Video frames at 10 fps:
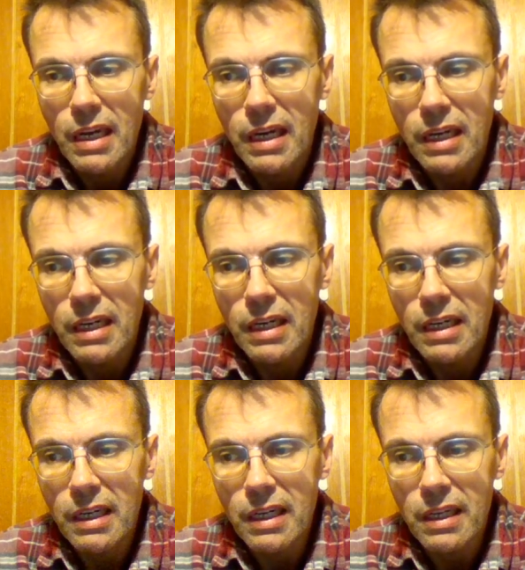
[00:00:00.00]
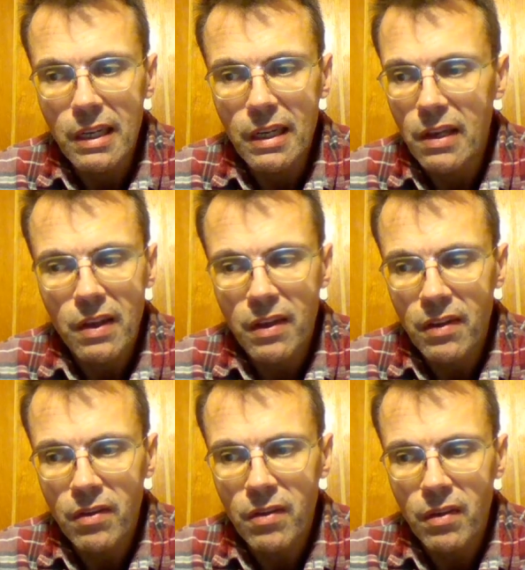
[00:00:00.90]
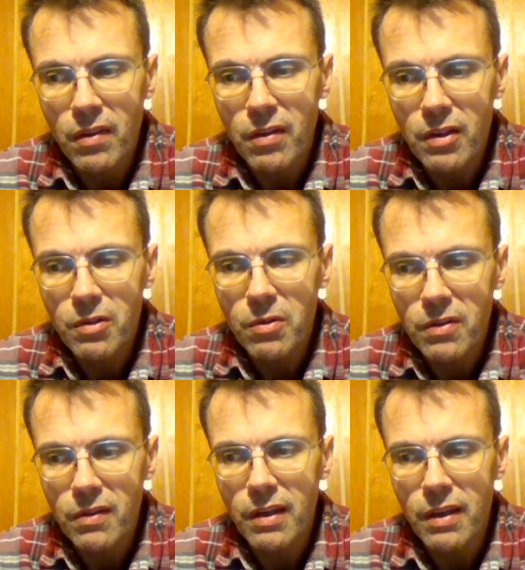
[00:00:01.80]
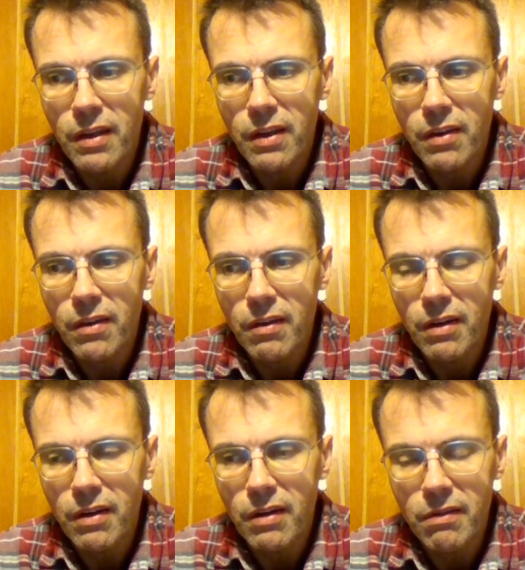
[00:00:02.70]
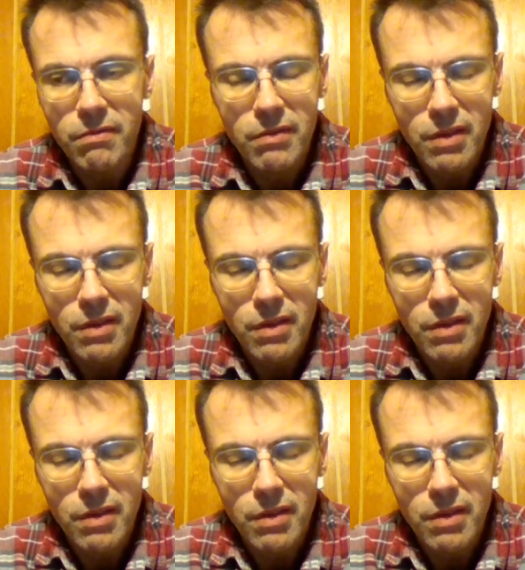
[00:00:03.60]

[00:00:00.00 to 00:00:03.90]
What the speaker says: and this was like a